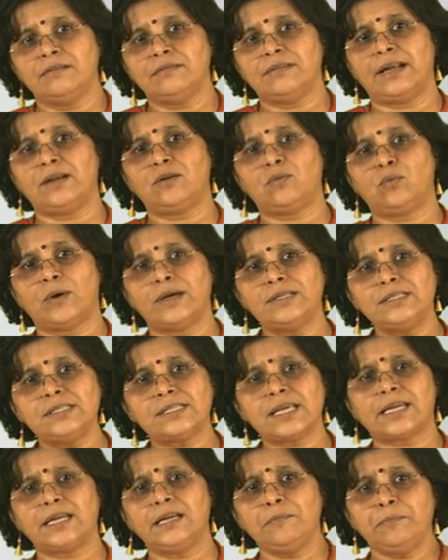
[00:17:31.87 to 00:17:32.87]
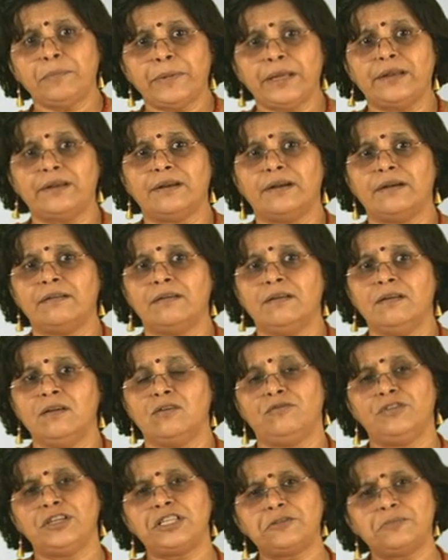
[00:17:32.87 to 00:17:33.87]
that 1 second period
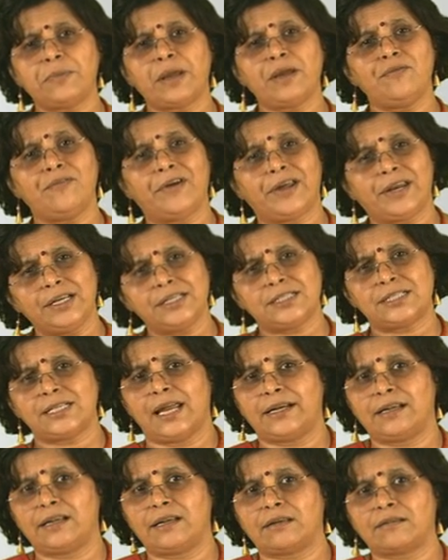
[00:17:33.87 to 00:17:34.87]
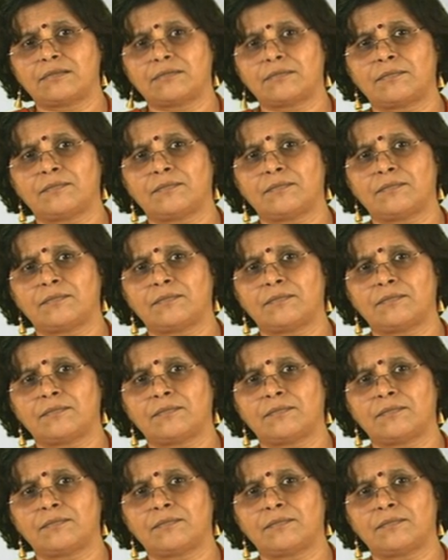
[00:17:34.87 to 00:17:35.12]
which may vary slightly.